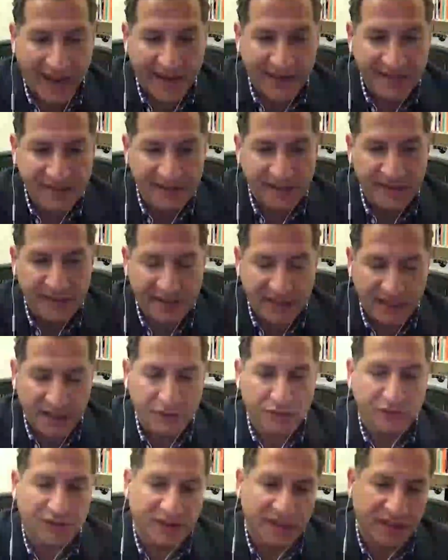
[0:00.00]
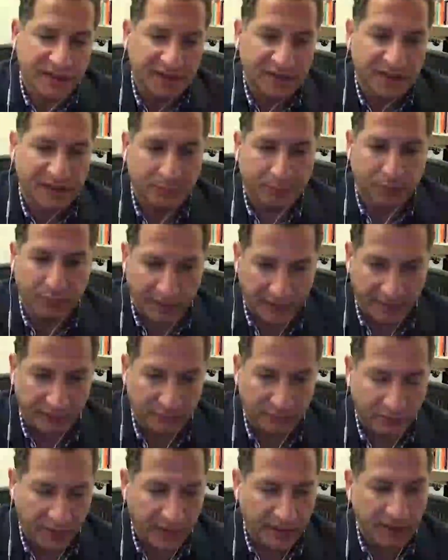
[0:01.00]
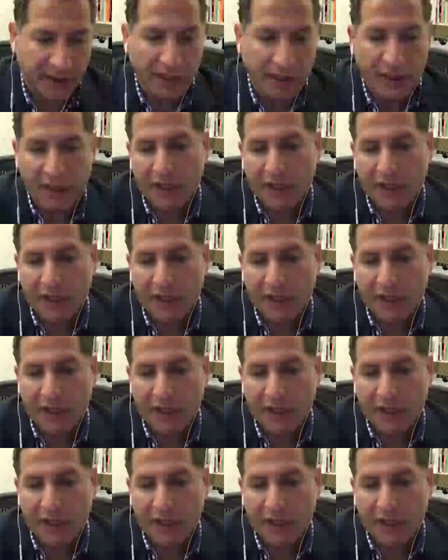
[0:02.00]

as this interesting split, right?